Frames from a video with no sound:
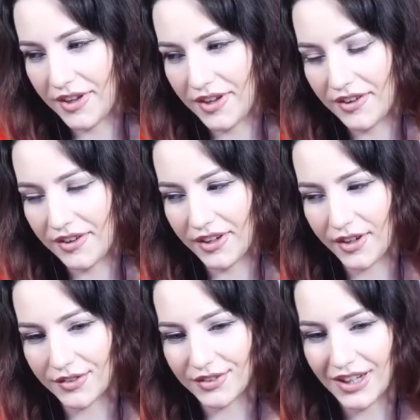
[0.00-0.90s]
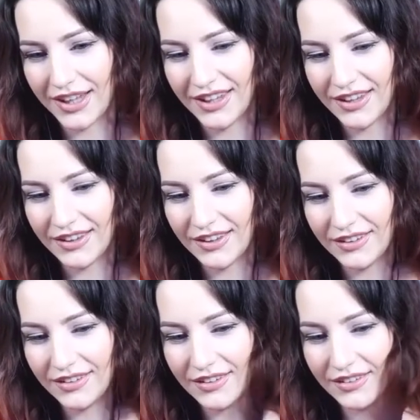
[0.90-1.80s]
curious, like,
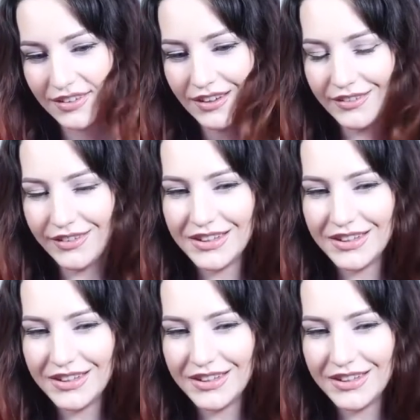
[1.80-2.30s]
there